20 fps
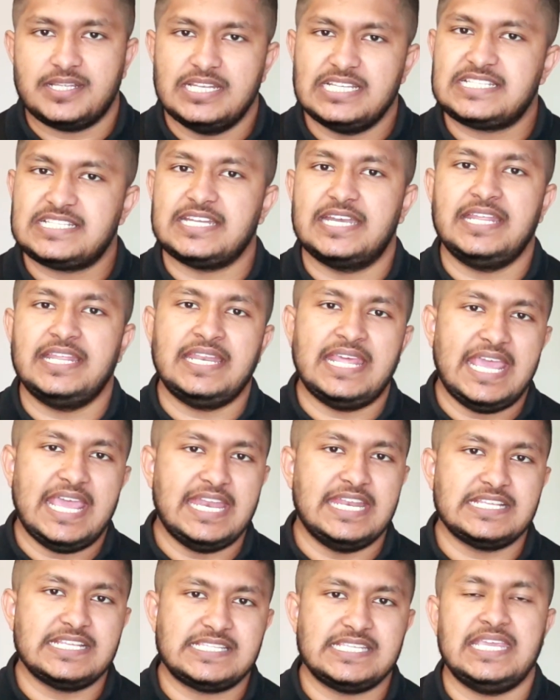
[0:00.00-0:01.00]
listed in
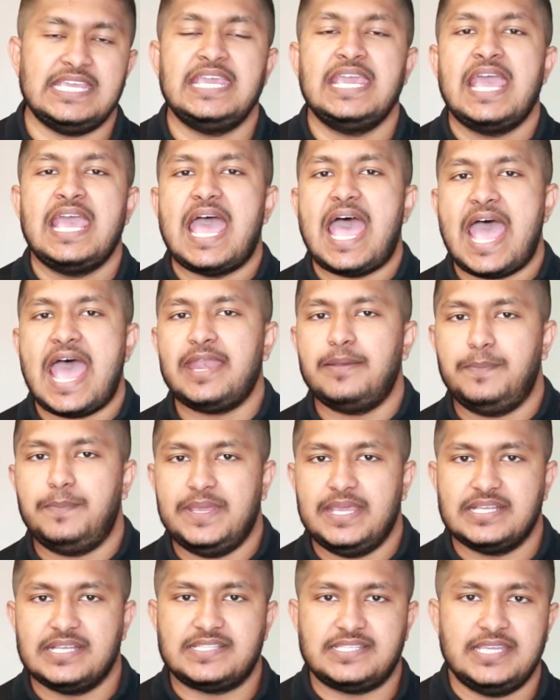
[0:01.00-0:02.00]
NSE and
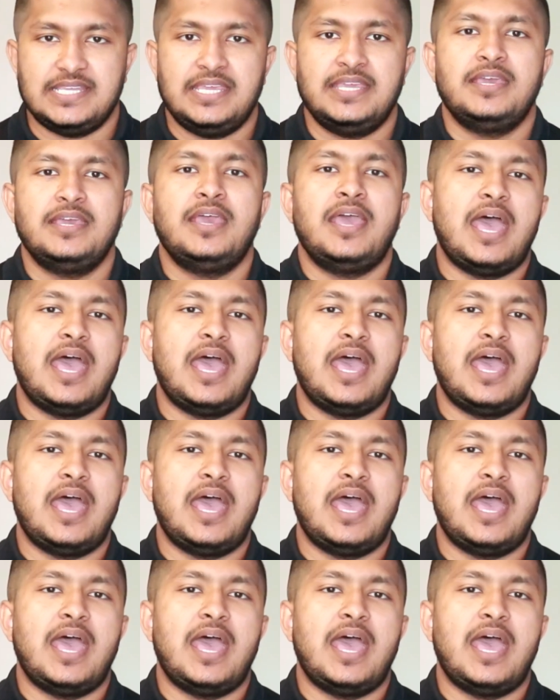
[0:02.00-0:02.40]
BSE,